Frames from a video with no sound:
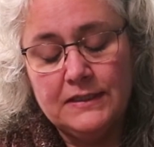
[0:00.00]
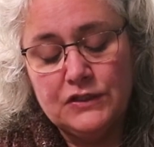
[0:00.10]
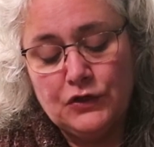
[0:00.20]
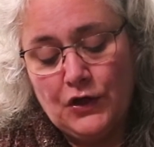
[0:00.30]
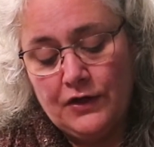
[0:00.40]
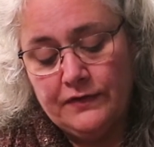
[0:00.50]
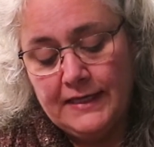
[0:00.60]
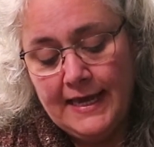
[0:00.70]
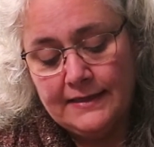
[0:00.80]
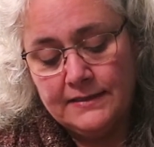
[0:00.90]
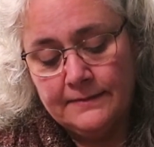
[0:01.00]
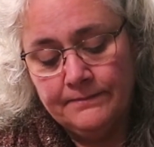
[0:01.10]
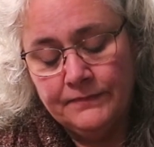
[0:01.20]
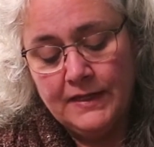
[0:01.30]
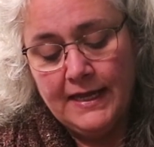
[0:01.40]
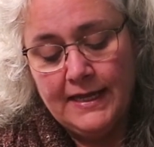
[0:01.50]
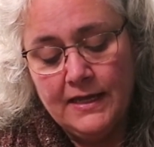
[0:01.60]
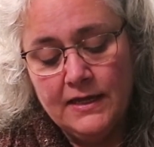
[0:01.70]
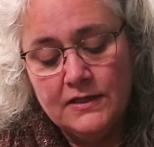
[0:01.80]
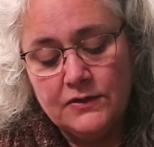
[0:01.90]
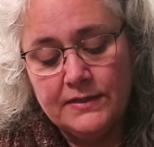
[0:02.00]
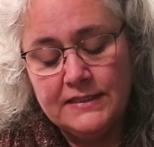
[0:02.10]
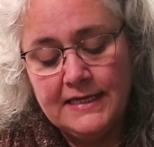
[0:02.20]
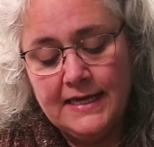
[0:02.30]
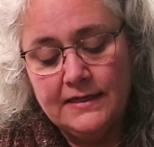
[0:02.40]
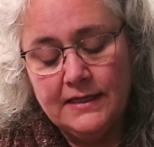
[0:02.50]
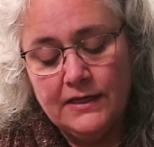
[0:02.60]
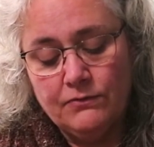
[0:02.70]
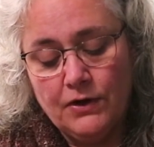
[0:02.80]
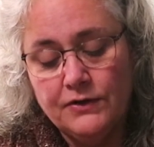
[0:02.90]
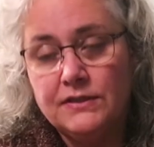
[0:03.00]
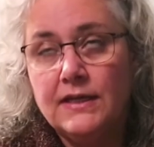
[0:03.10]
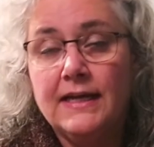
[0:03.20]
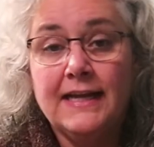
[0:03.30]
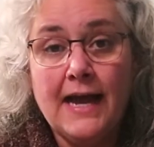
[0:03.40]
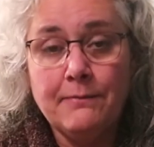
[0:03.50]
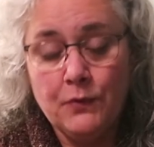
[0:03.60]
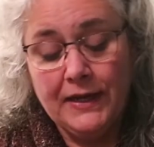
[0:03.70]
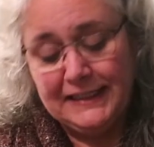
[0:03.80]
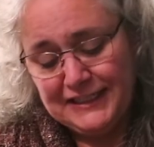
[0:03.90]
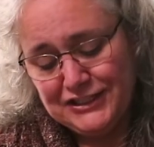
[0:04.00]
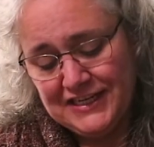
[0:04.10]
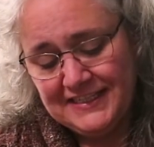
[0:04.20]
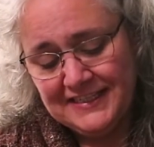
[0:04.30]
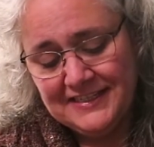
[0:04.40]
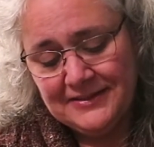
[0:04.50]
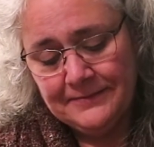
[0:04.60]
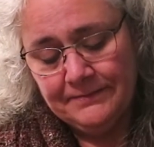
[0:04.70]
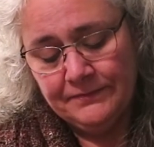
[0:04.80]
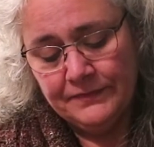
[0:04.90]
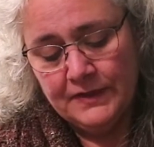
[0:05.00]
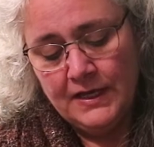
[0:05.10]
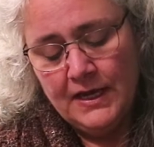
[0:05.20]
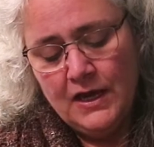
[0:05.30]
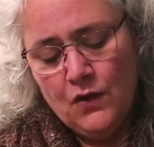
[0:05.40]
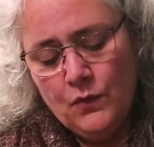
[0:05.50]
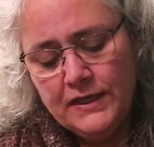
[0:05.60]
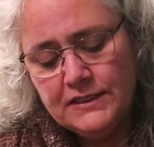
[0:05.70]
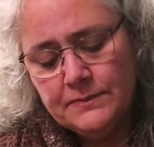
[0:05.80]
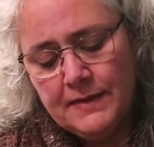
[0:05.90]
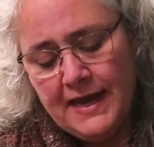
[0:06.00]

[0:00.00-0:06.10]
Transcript: one's not over yet. So instead, he wrote, "Come quickly, Jesus," which